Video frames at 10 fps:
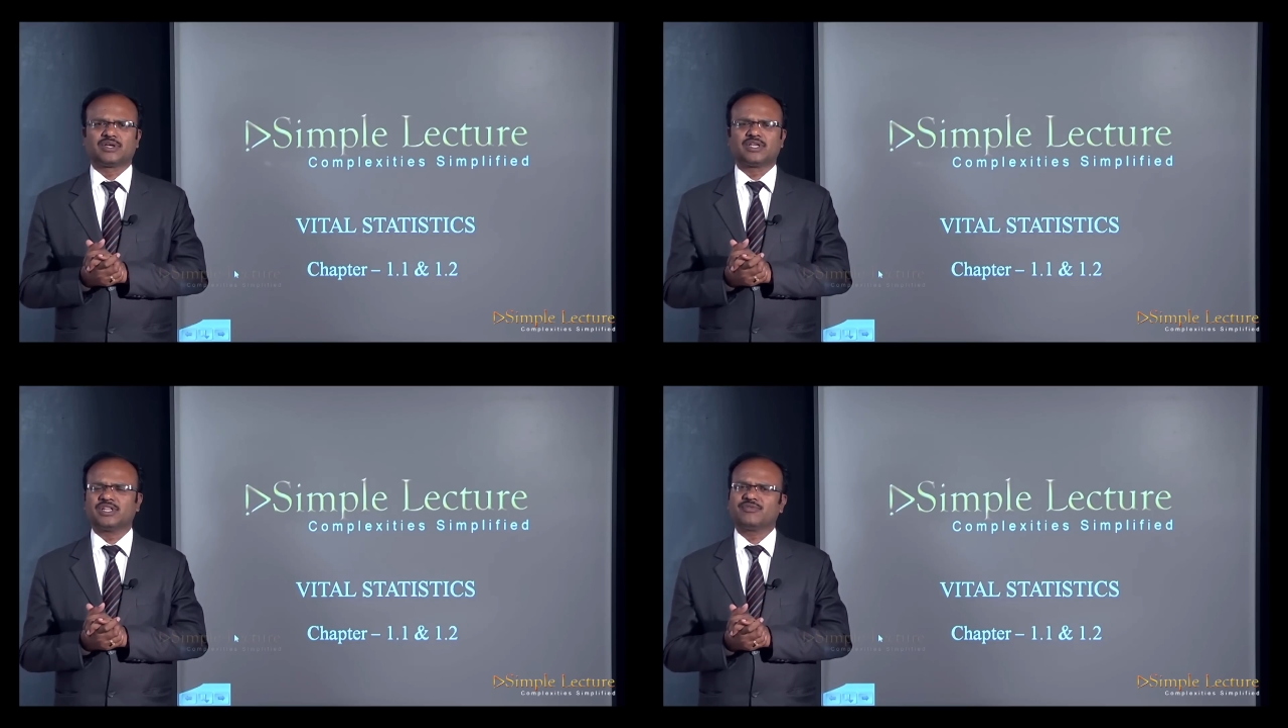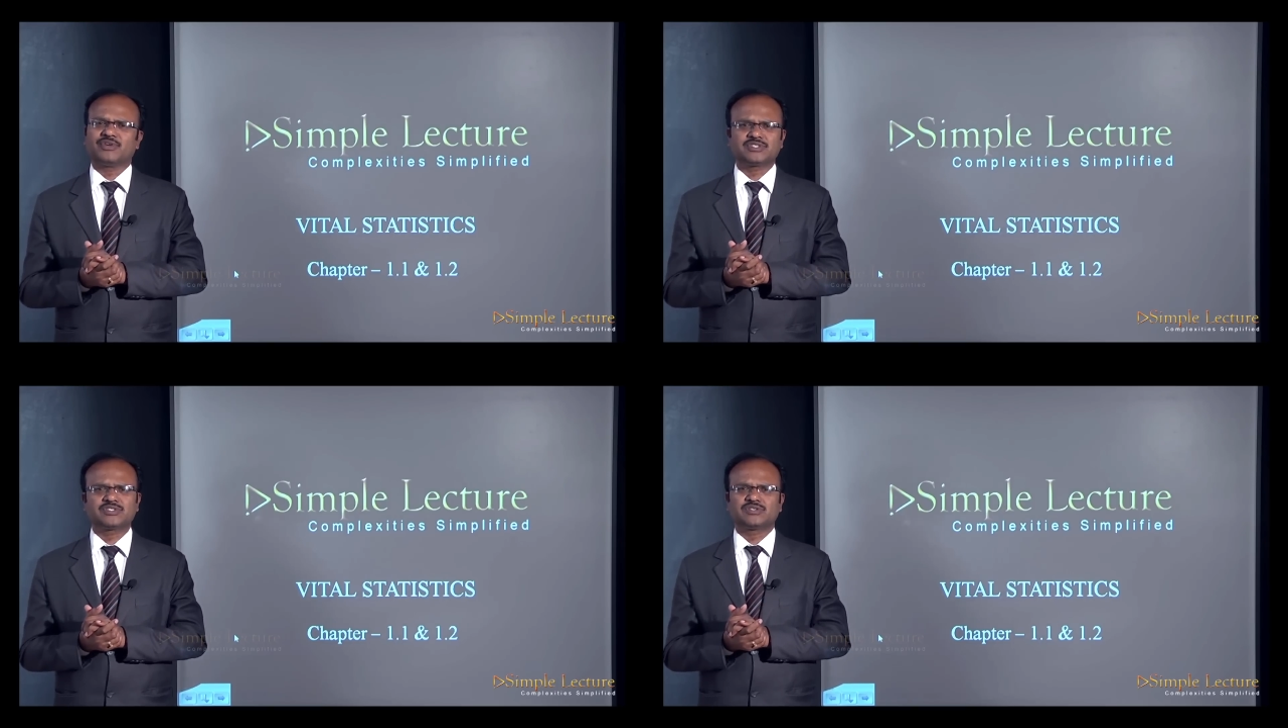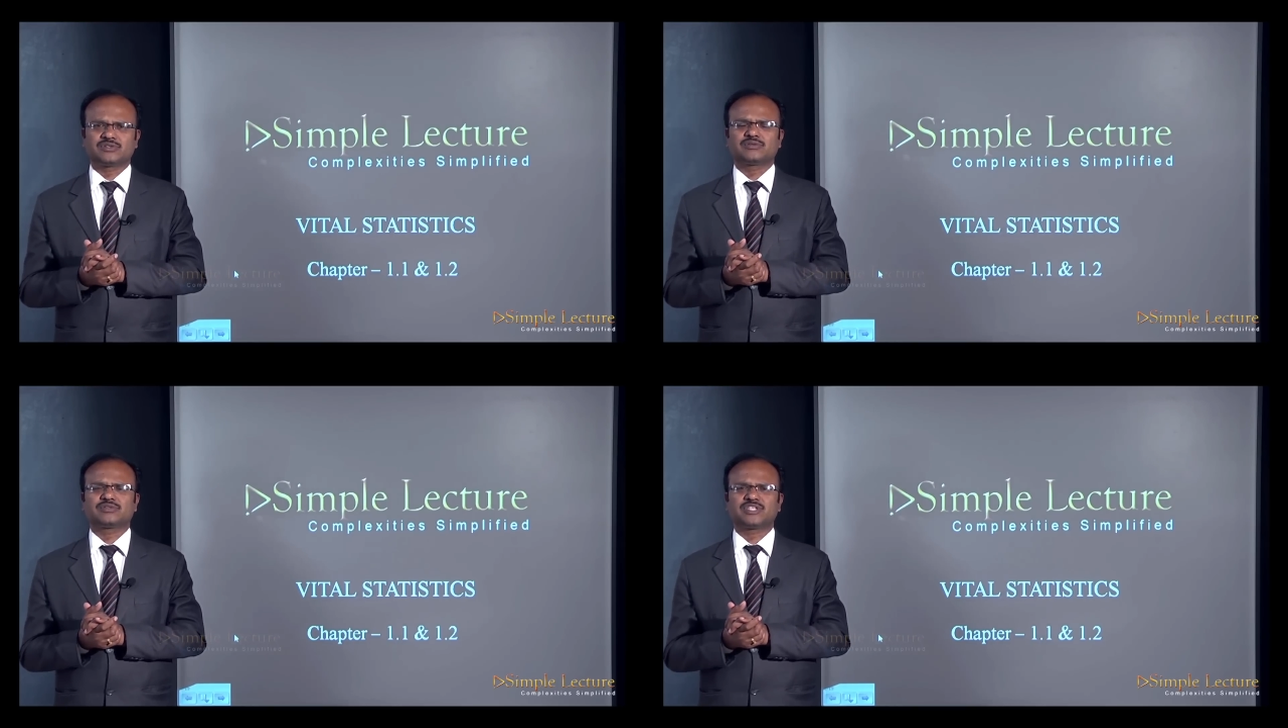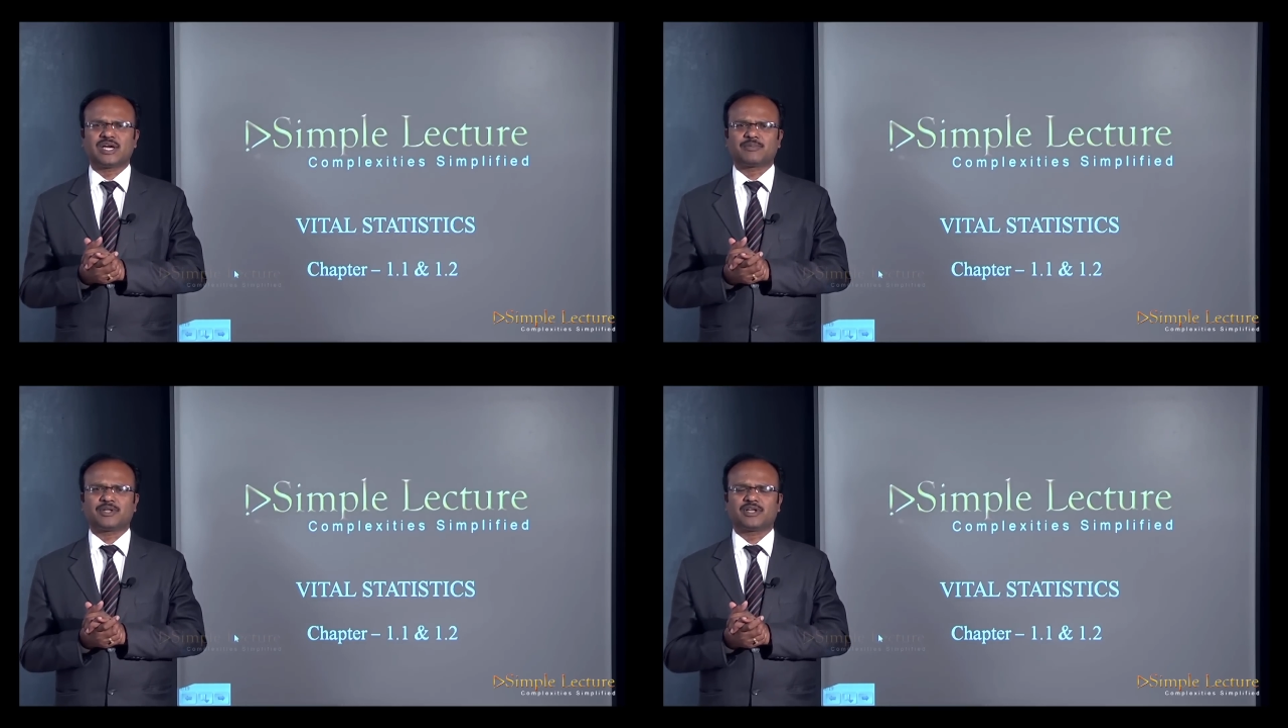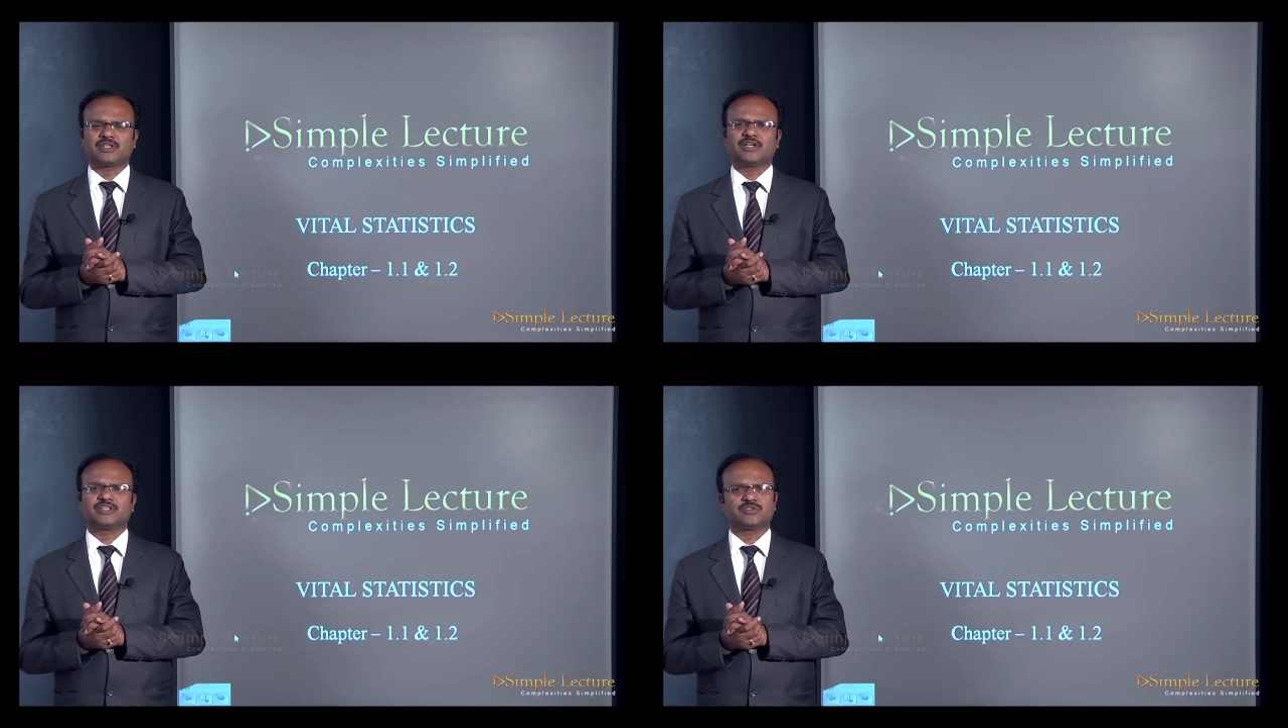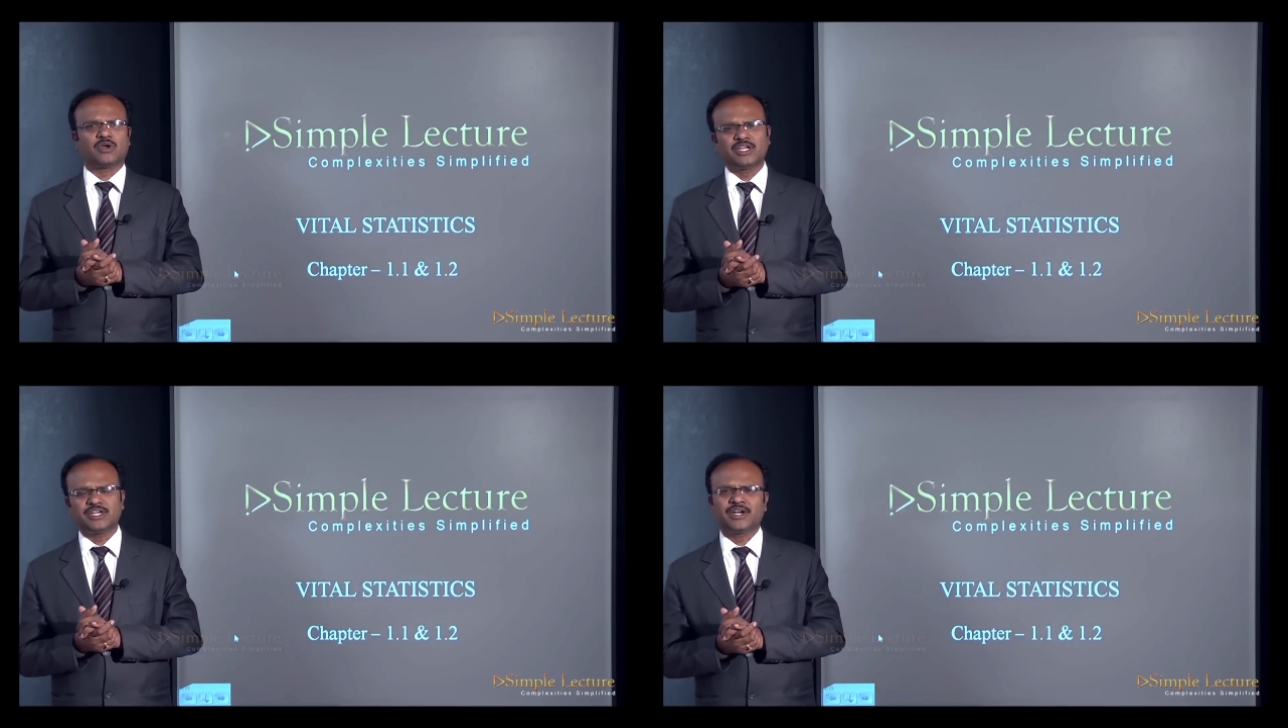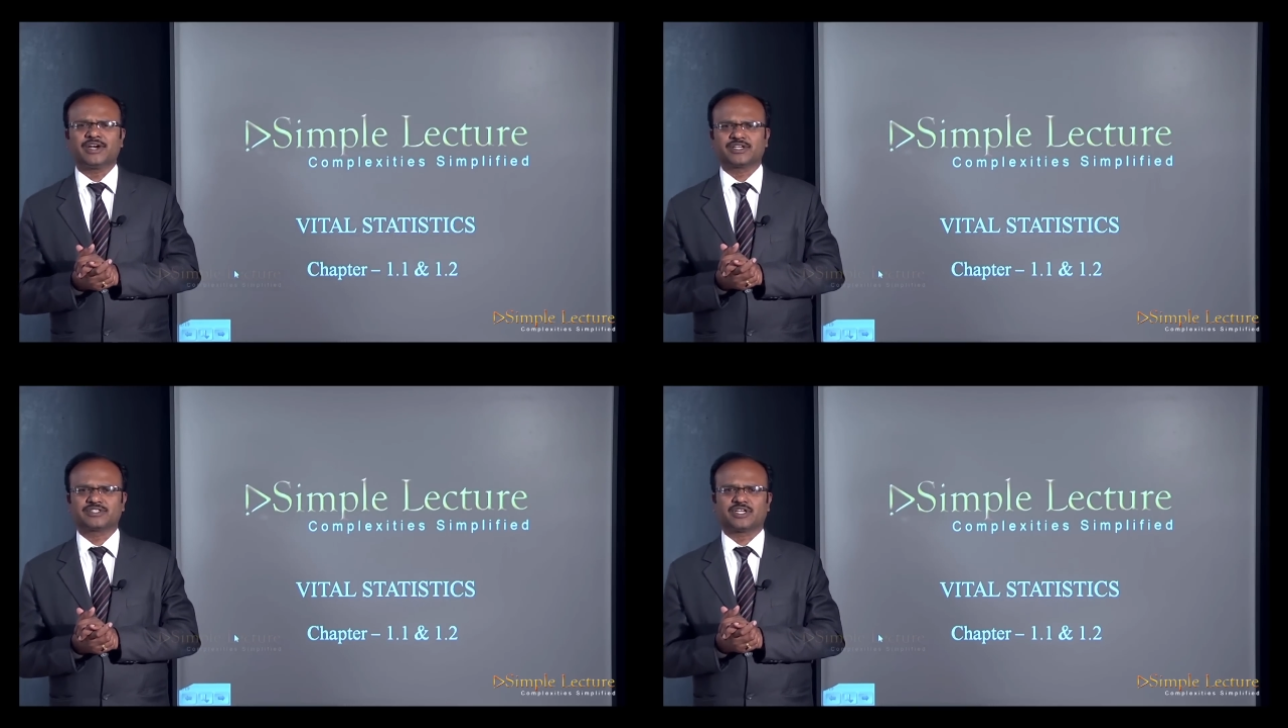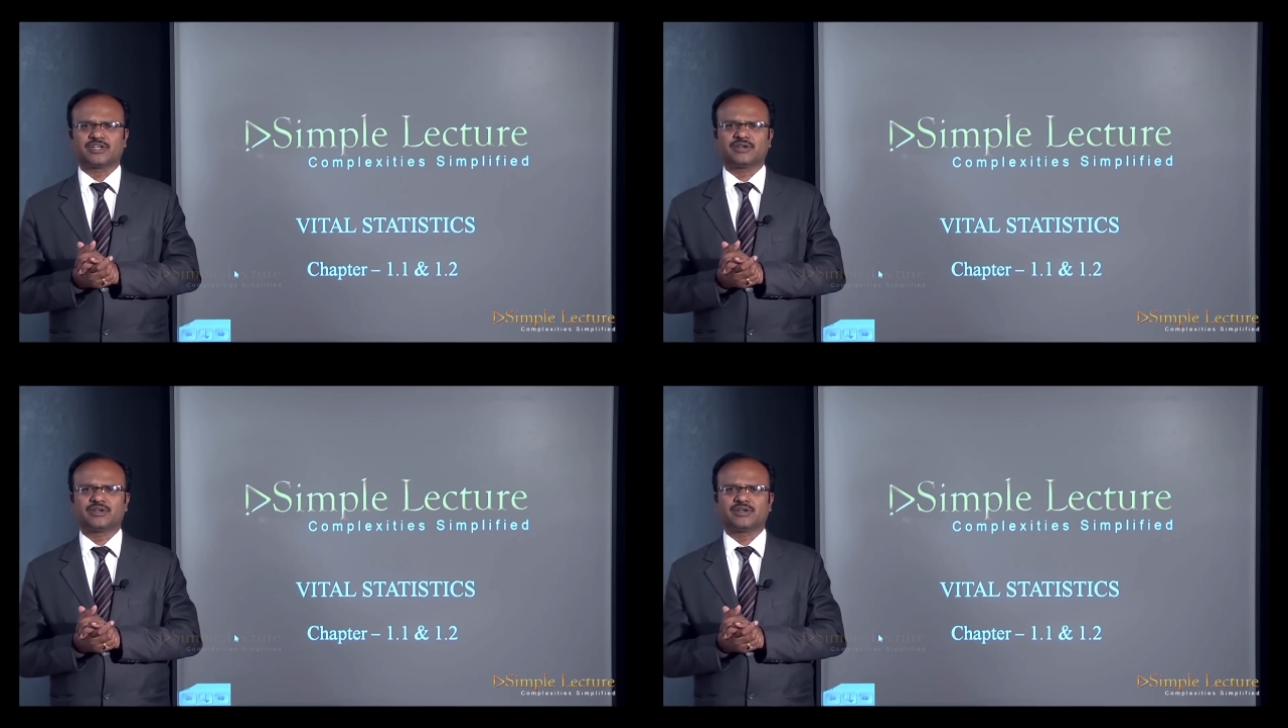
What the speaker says: in the first chapter, that is on introduction.